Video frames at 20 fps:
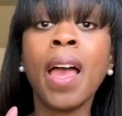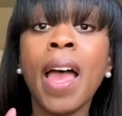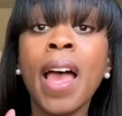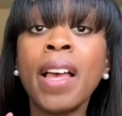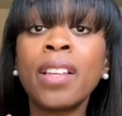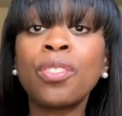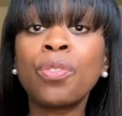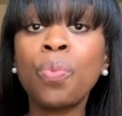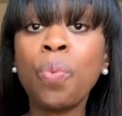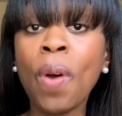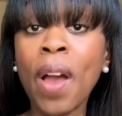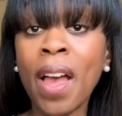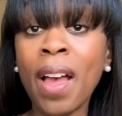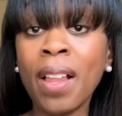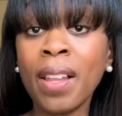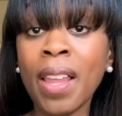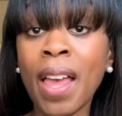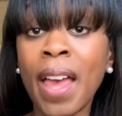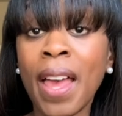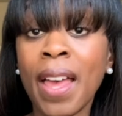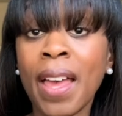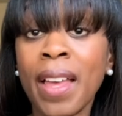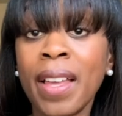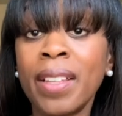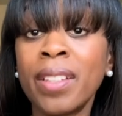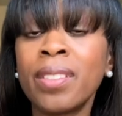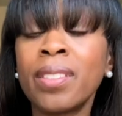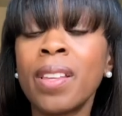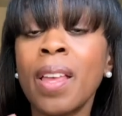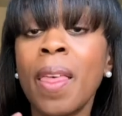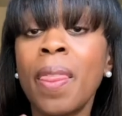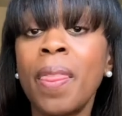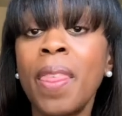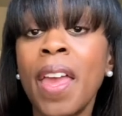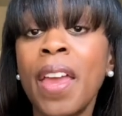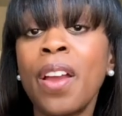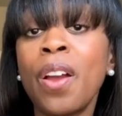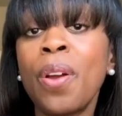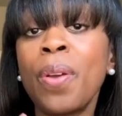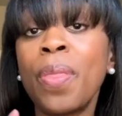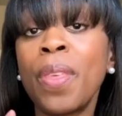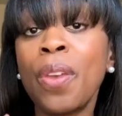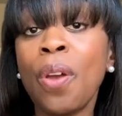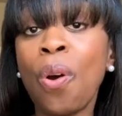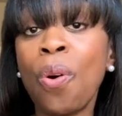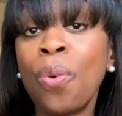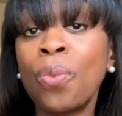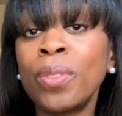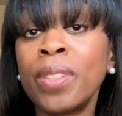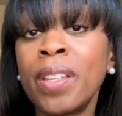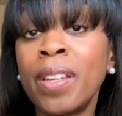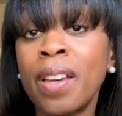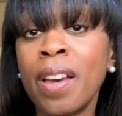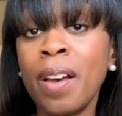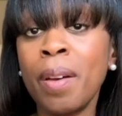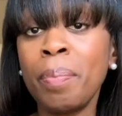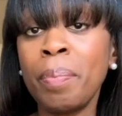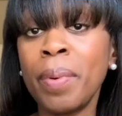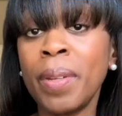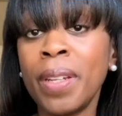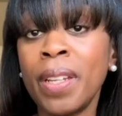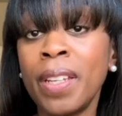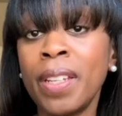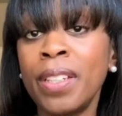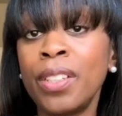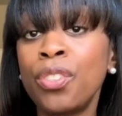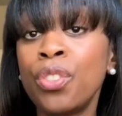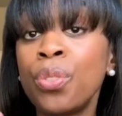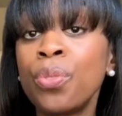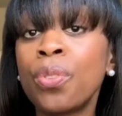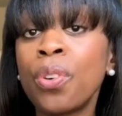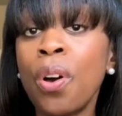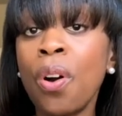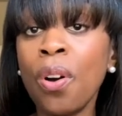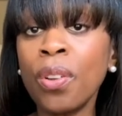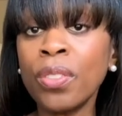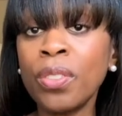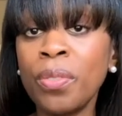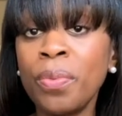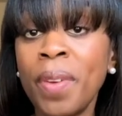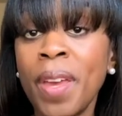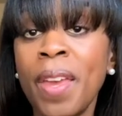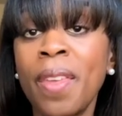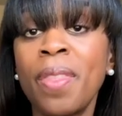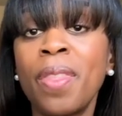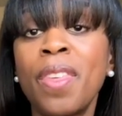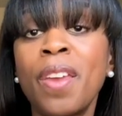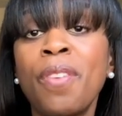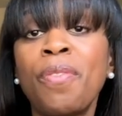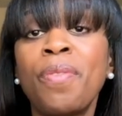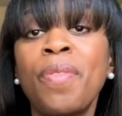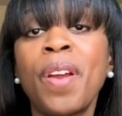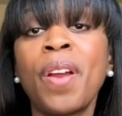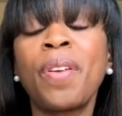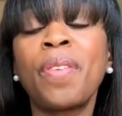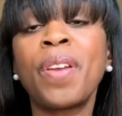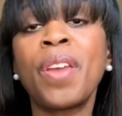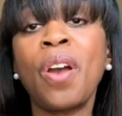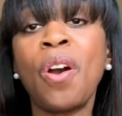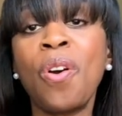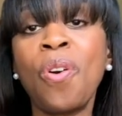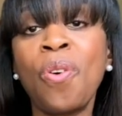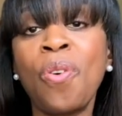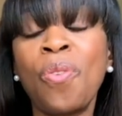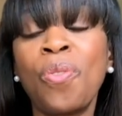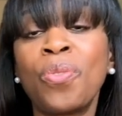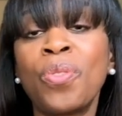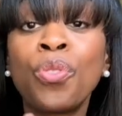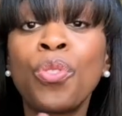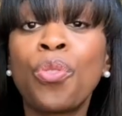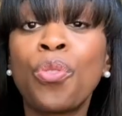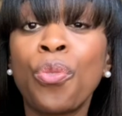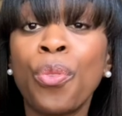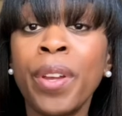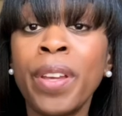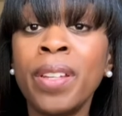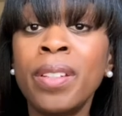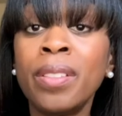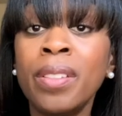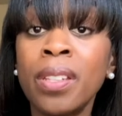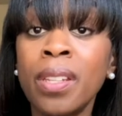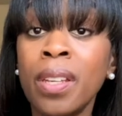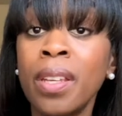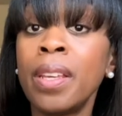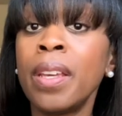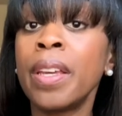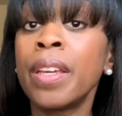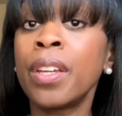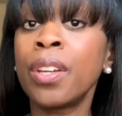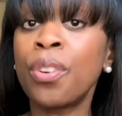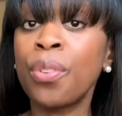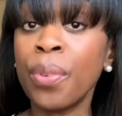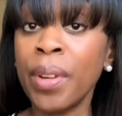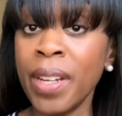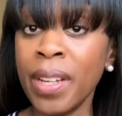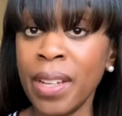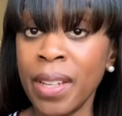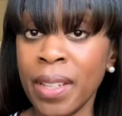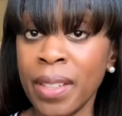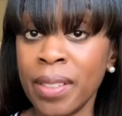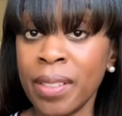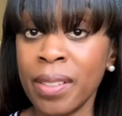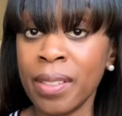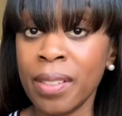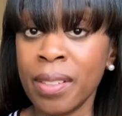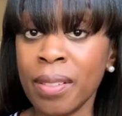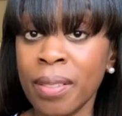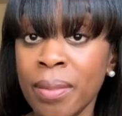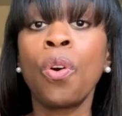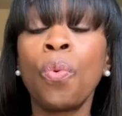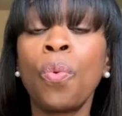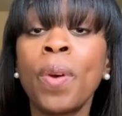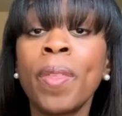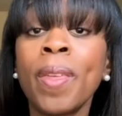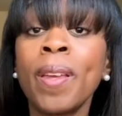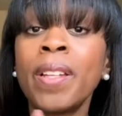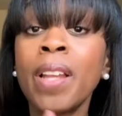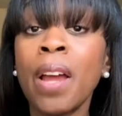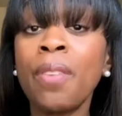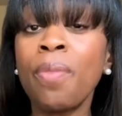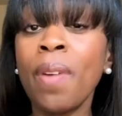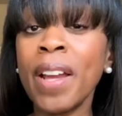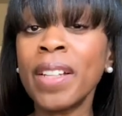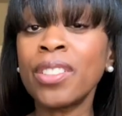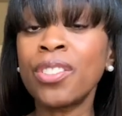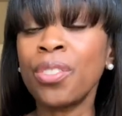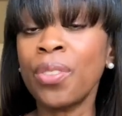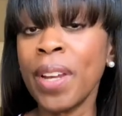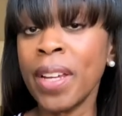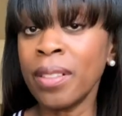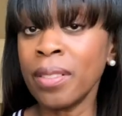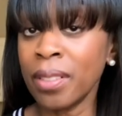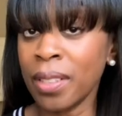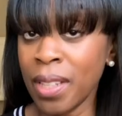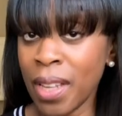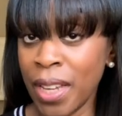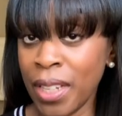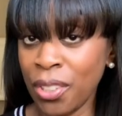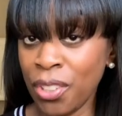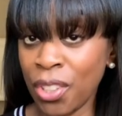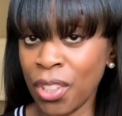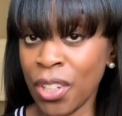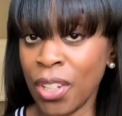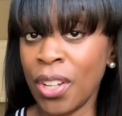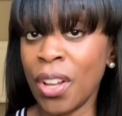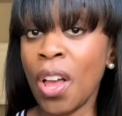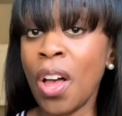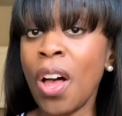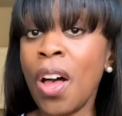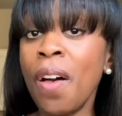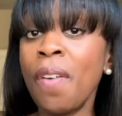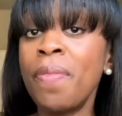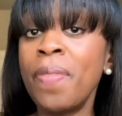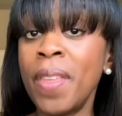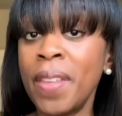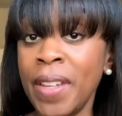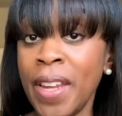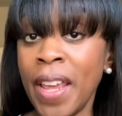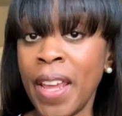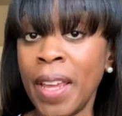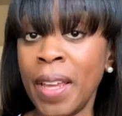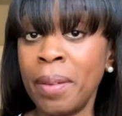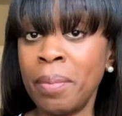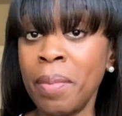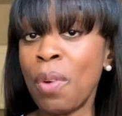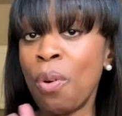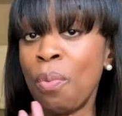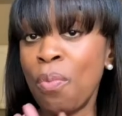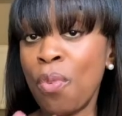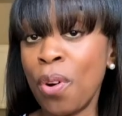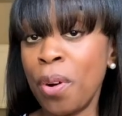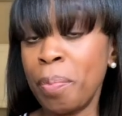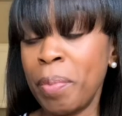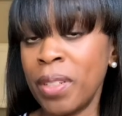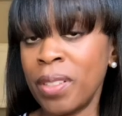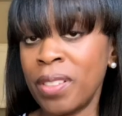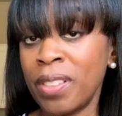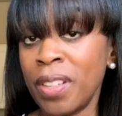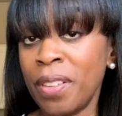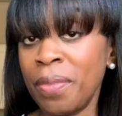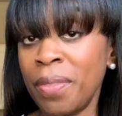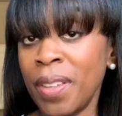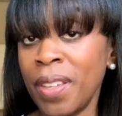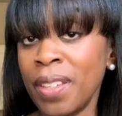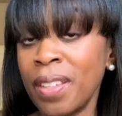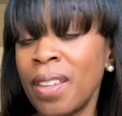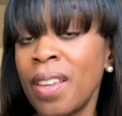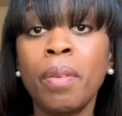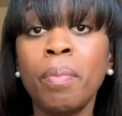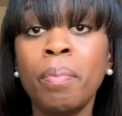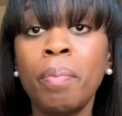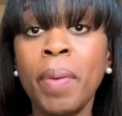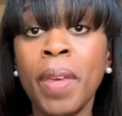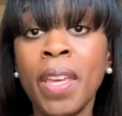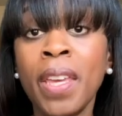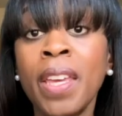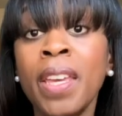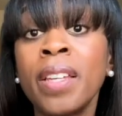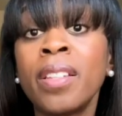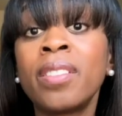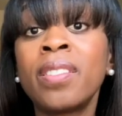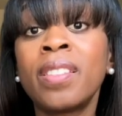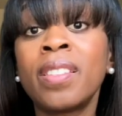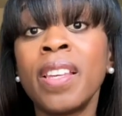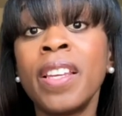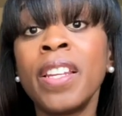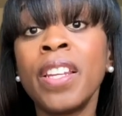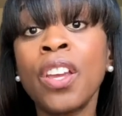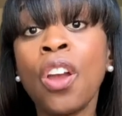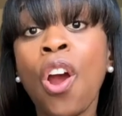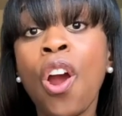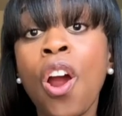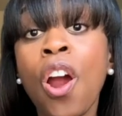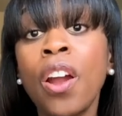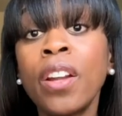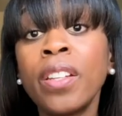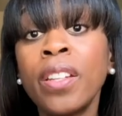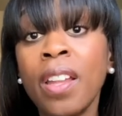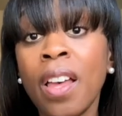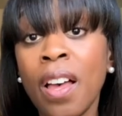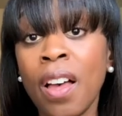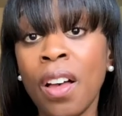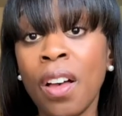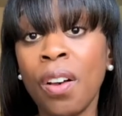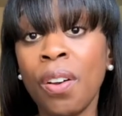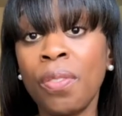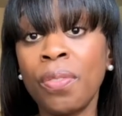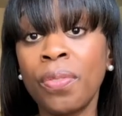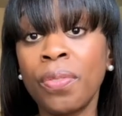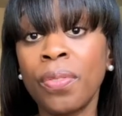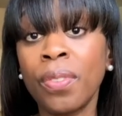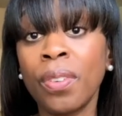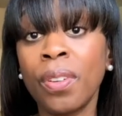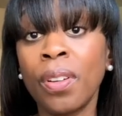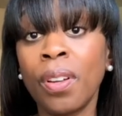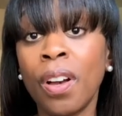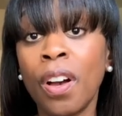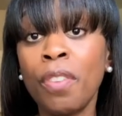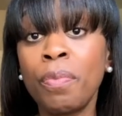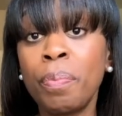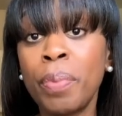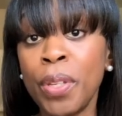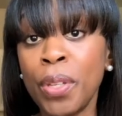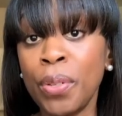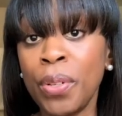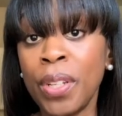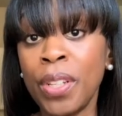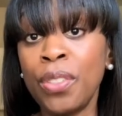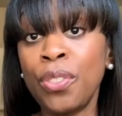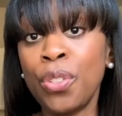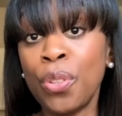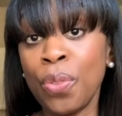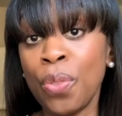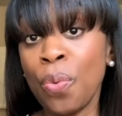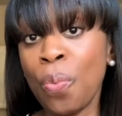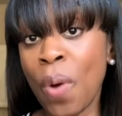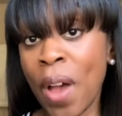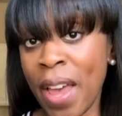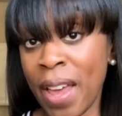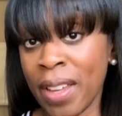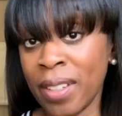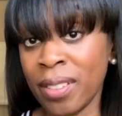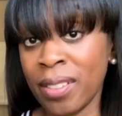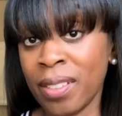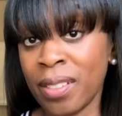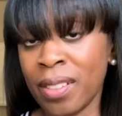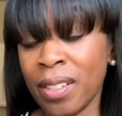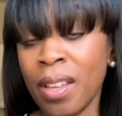as well as they are the only company to cultivate their very own green tea ingredients. With a direct translation of the name, Amore Pacific, being sending our love of beauty to the West,